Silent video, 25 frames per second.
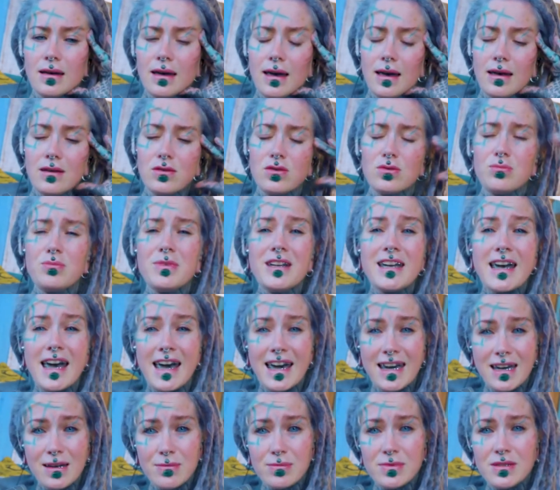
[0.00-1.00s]
and to be
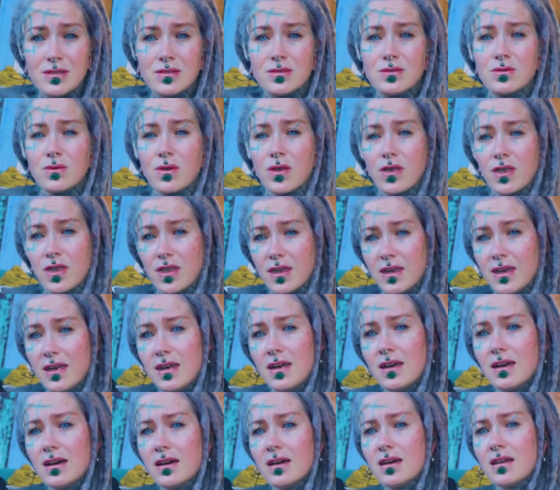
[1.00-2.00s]
able to
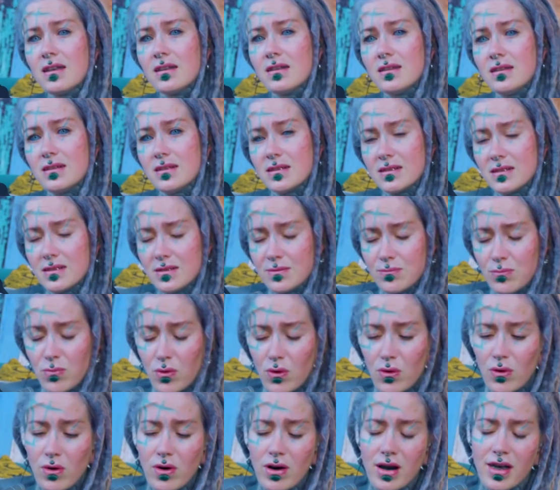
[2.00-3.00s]
see the
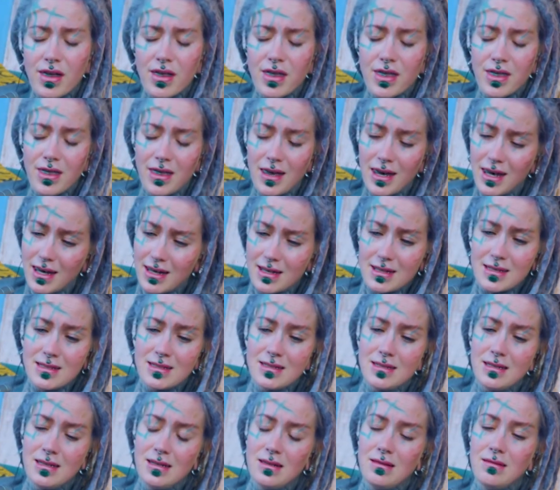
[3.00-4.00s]
smaller
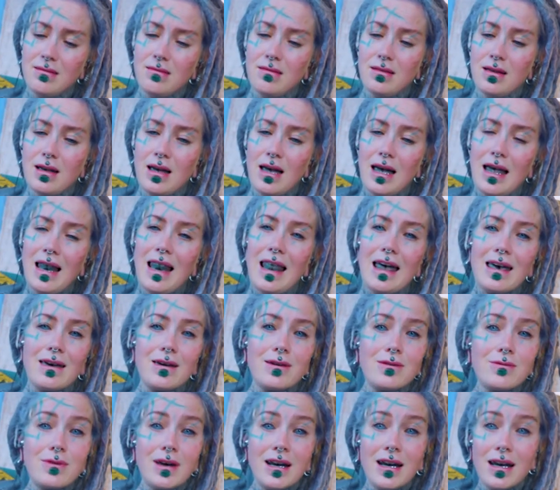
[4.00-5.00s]
things, like
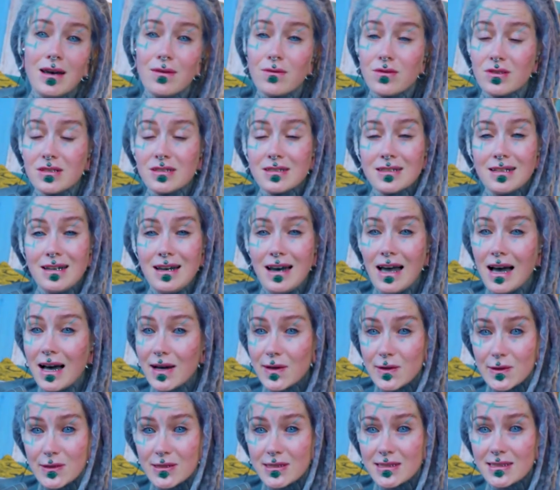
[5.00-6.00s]
when I was in
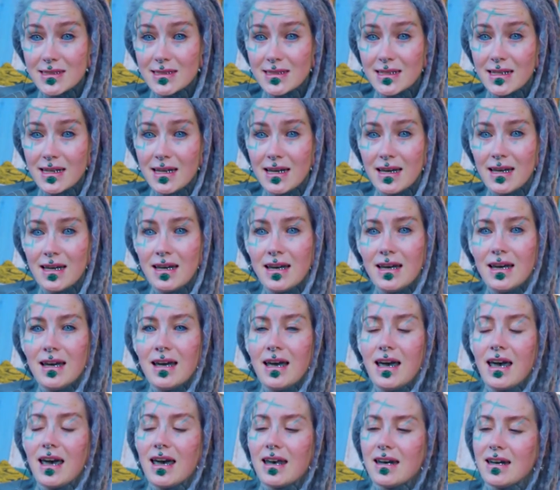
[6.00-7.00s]
Laos
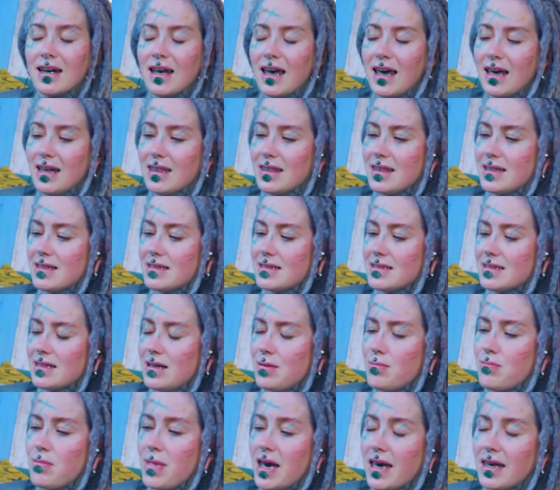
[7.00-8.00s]
and had this
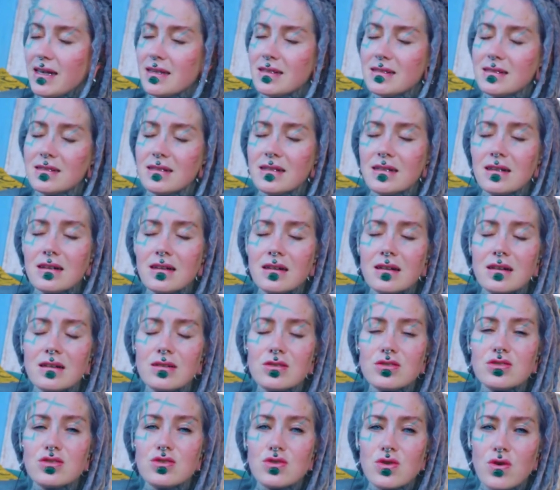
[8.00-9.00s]
amazing
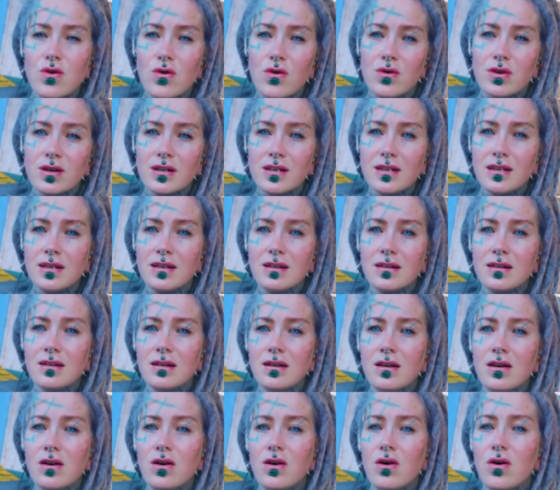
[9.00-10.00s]
journey
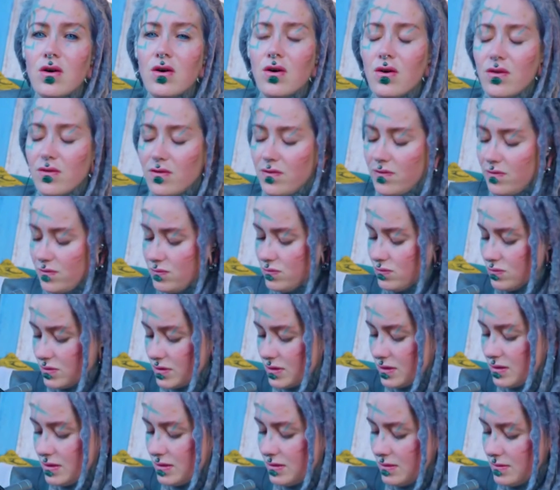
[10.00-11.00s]
of
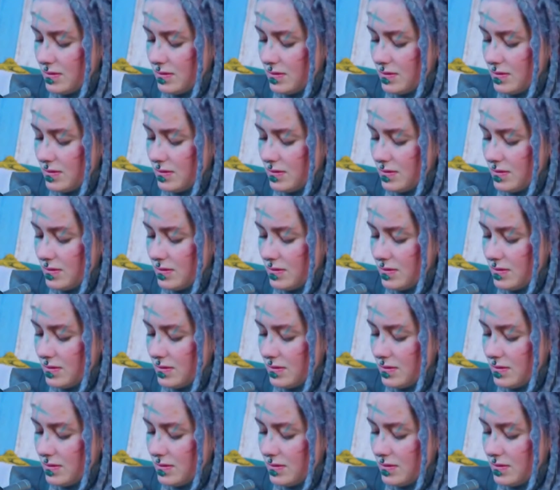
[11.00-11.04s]
food.